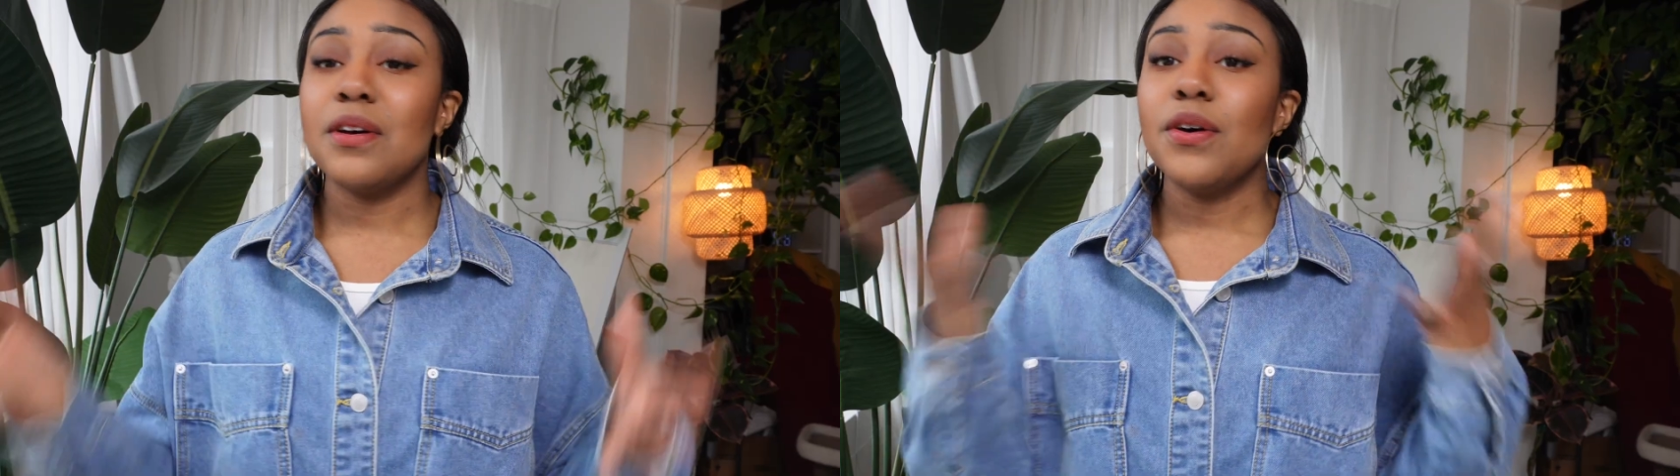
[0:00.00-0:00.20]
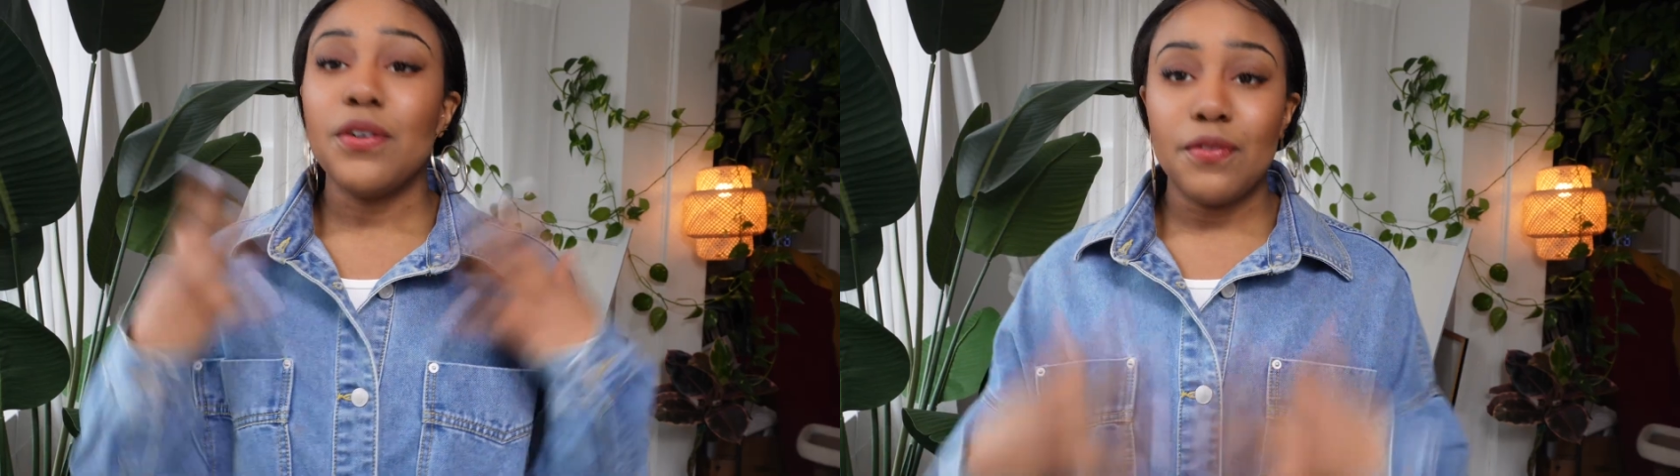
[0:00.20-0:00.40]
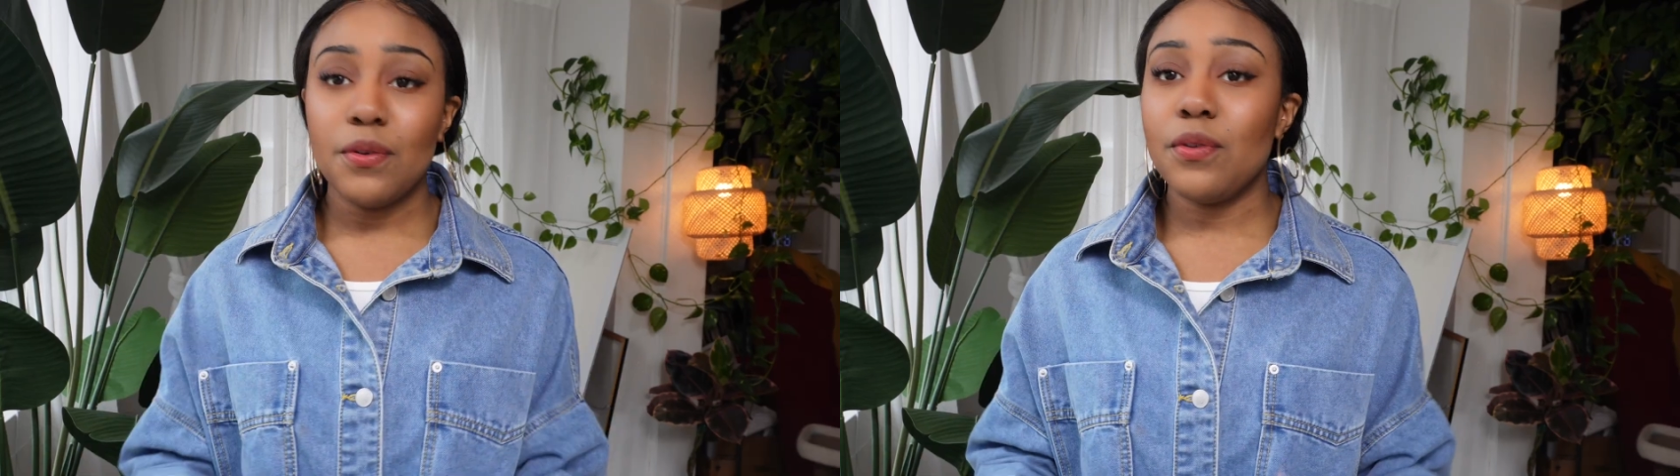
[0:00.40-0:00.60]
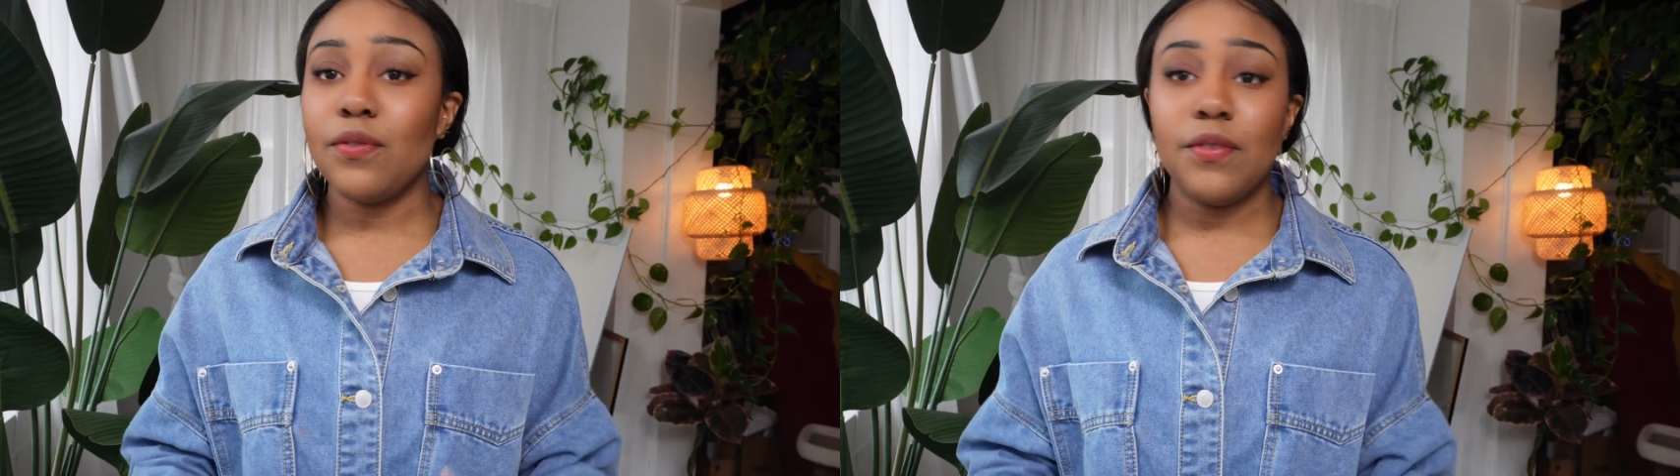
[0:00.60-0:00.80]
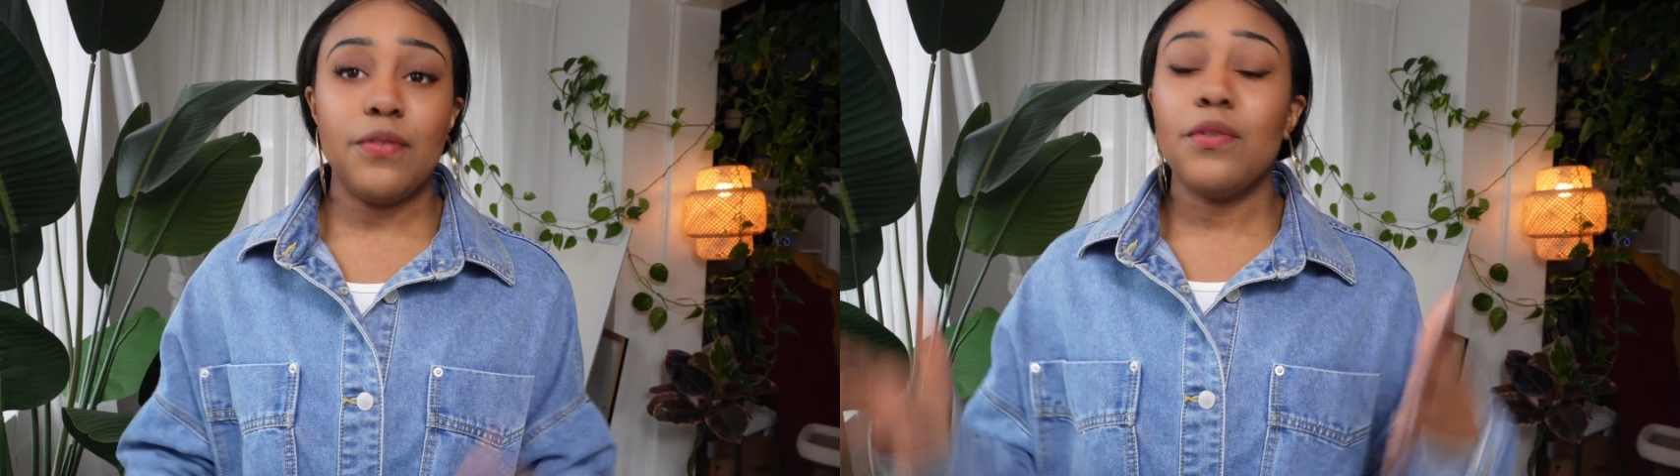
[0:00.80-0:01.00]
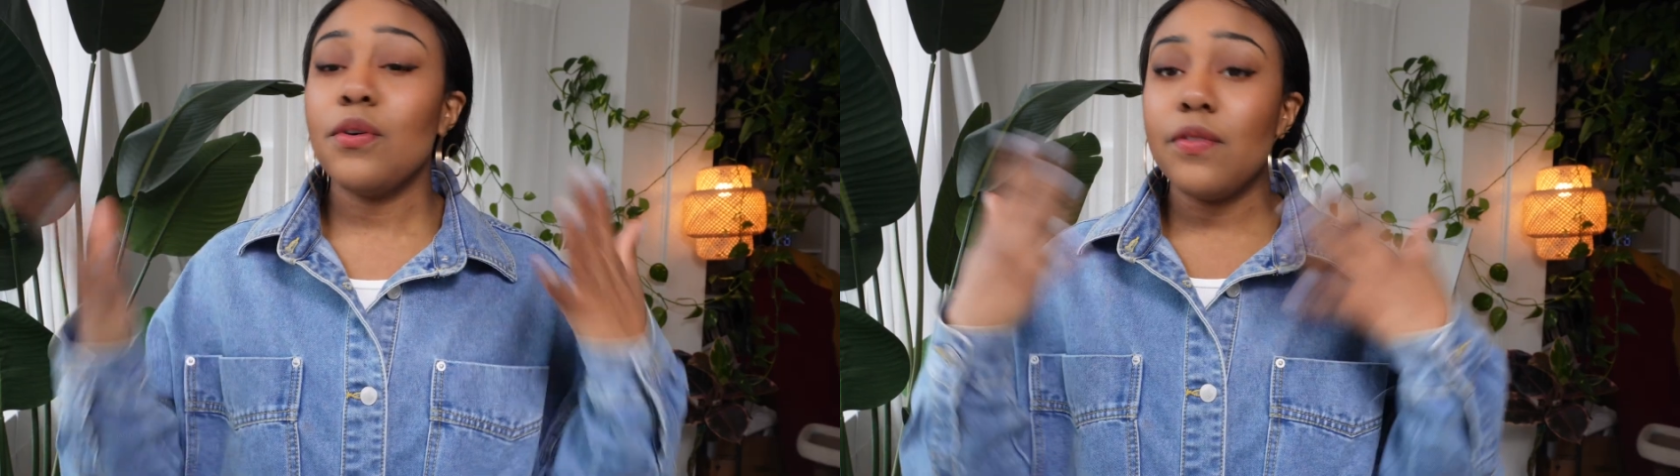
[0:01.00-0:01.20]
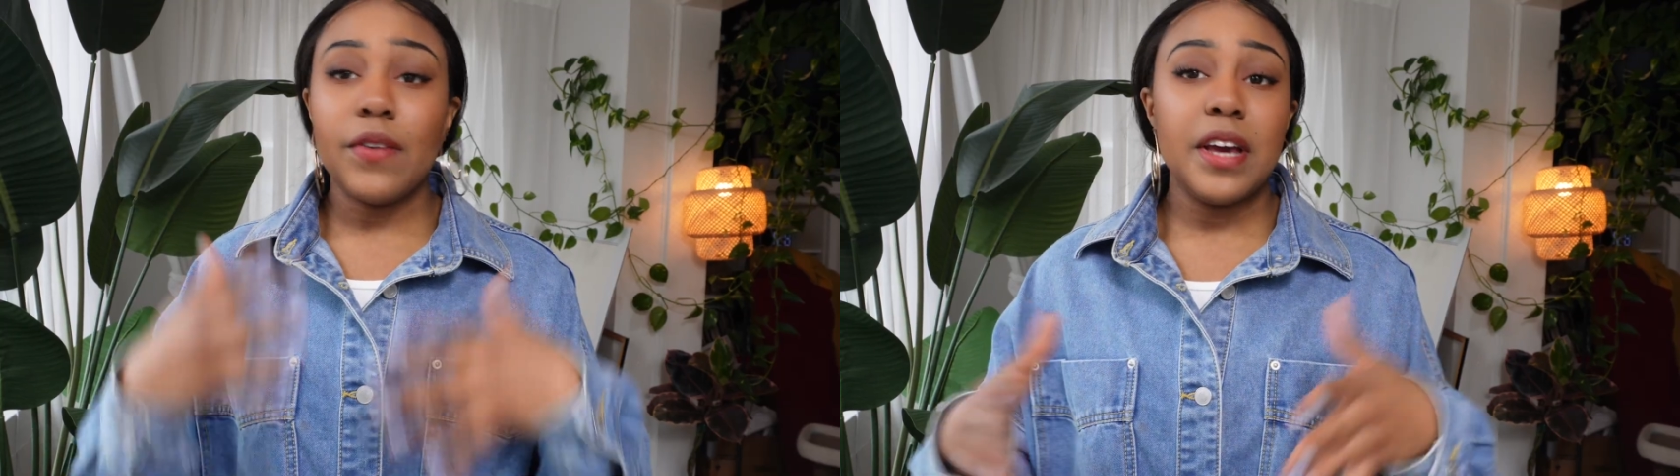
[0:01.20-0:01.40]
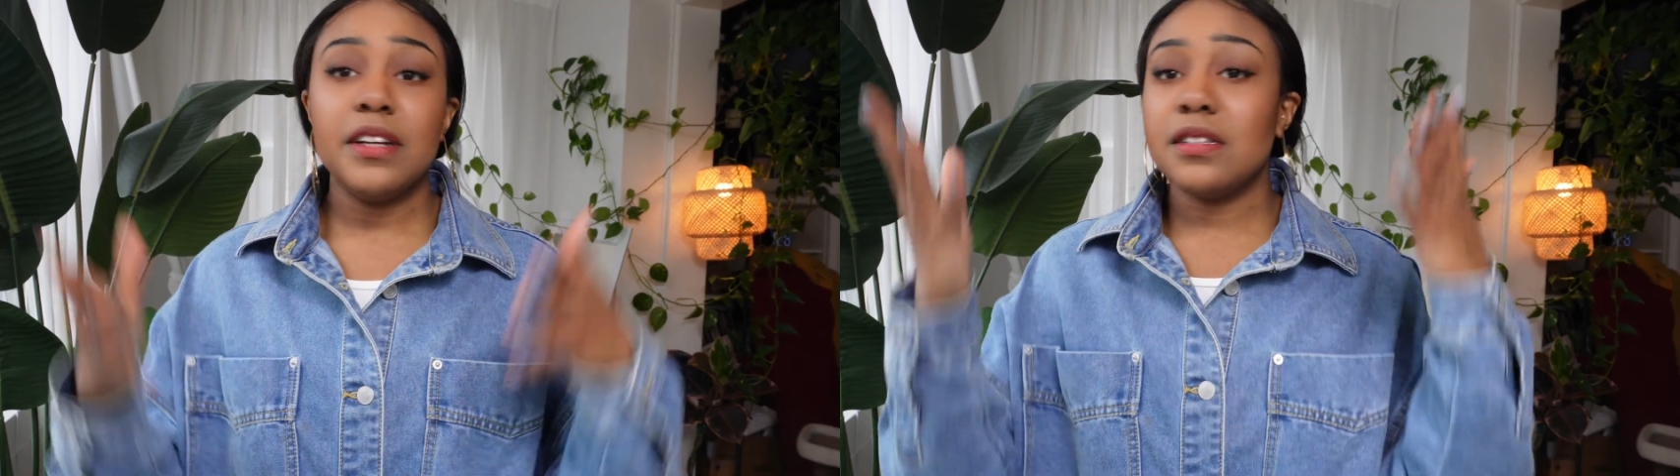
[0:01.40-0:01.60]
full
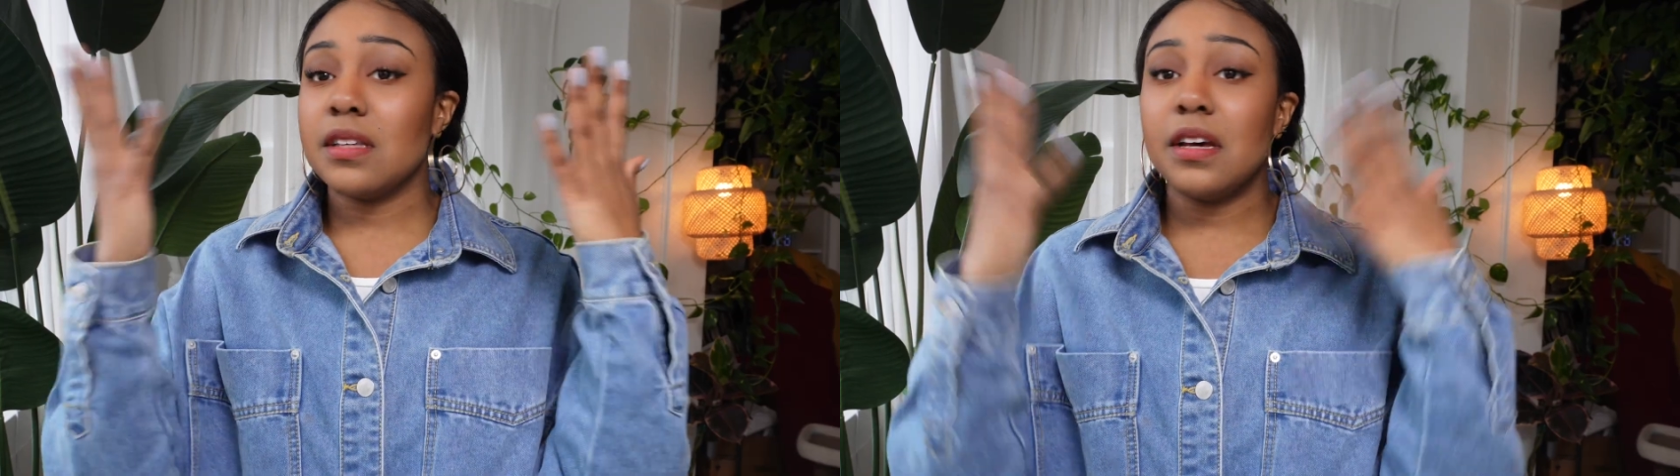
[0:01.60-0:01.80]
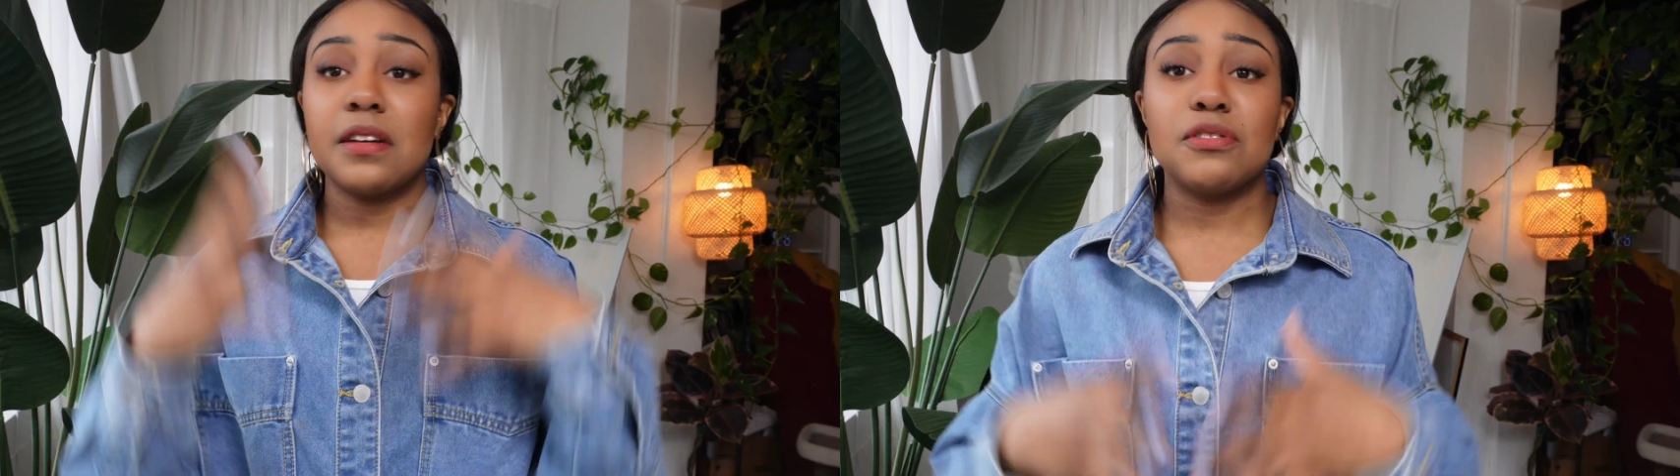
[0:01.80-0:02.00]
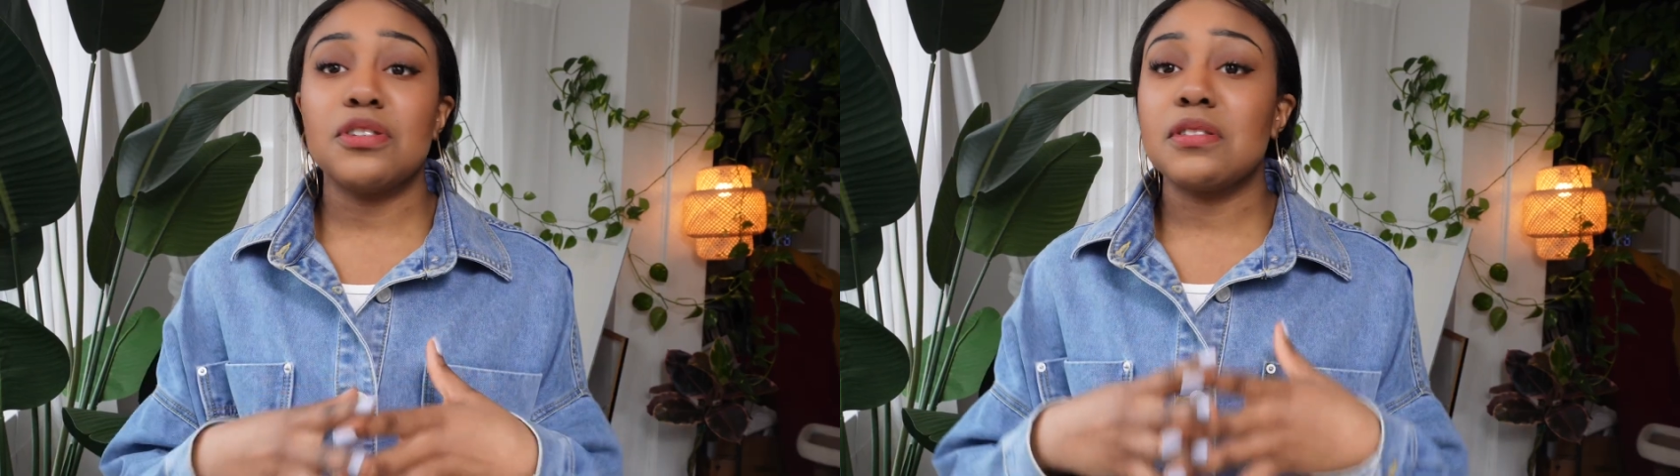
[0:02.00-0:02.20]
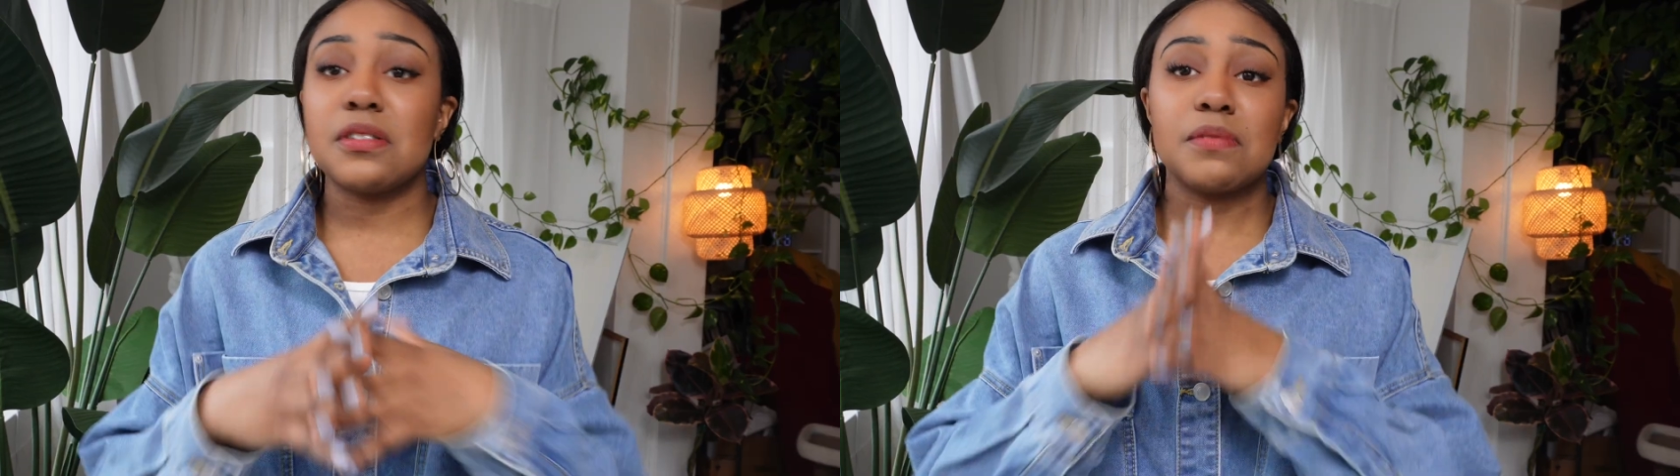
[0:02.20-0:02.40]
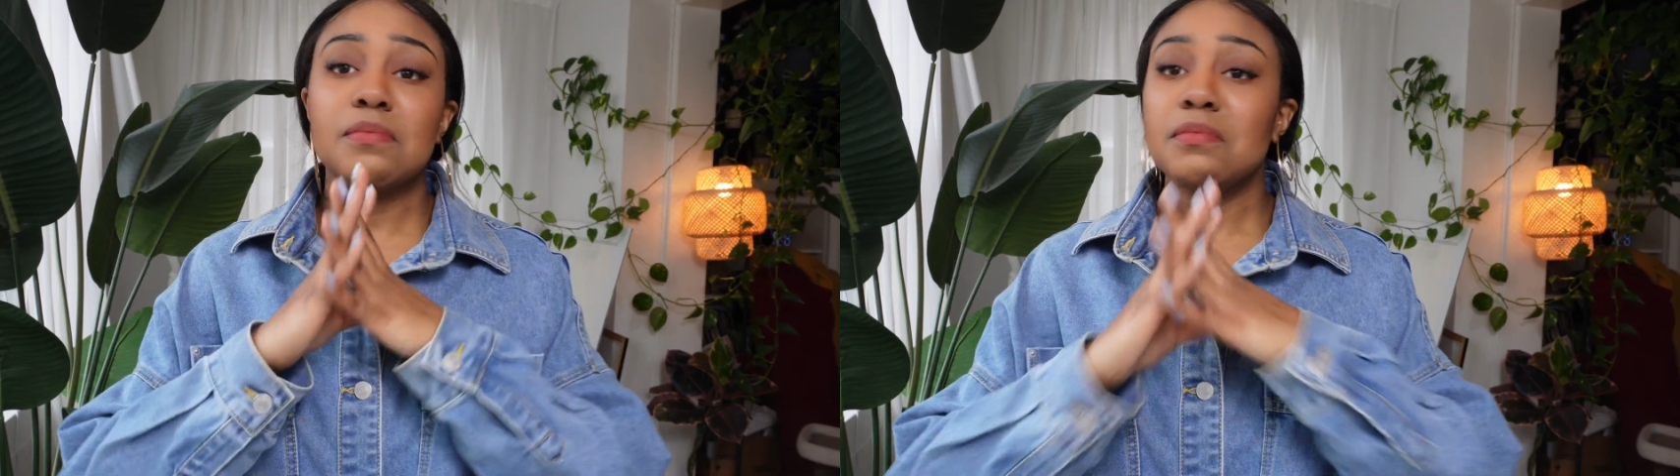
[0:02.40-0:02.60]
face, like just